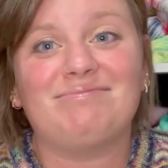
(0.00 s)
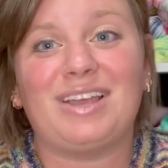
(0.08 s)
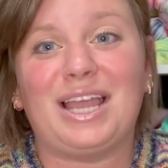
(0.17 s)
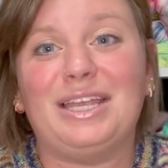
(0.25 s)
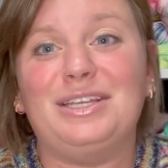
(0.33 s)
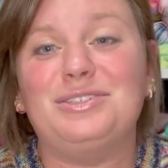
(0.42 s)

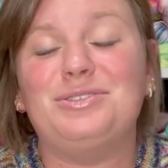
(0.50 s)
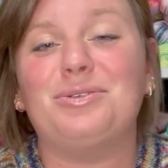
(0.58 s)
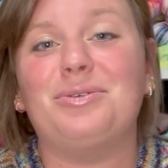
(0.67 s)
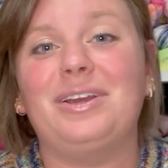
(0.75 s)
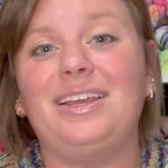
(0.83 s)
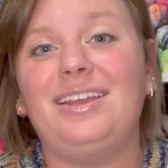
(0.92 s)
I
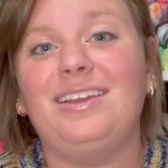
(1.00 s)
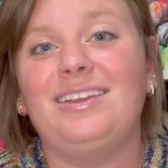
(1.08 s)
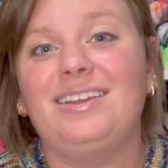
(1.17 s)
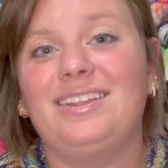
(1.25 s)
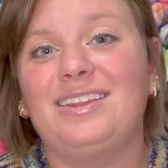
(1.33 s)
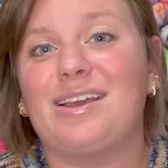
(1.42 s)
enjoy
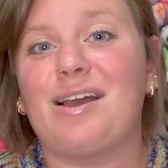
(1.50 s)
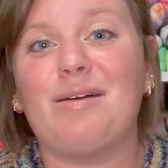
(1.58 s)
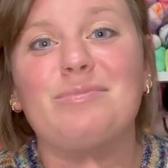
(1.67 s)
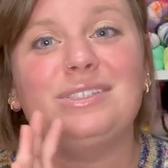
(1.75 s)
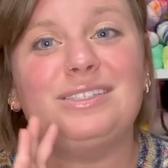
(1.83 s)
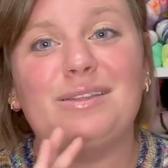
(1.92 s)
the
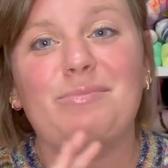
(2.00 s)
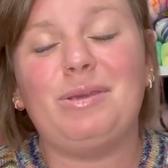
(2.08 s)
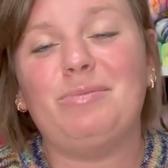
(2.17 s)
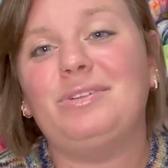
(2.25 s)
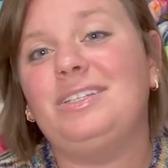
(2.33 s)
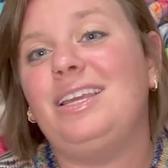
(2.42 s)
comments that
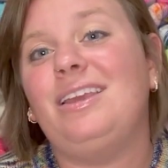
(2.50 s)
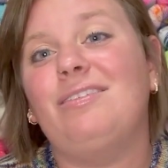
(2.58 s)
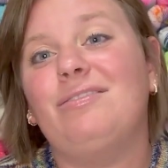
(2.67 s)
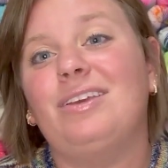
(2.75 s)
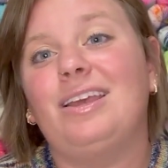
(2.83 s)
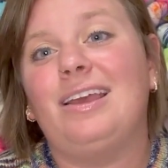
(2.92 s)
people
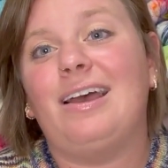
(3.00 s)
leave.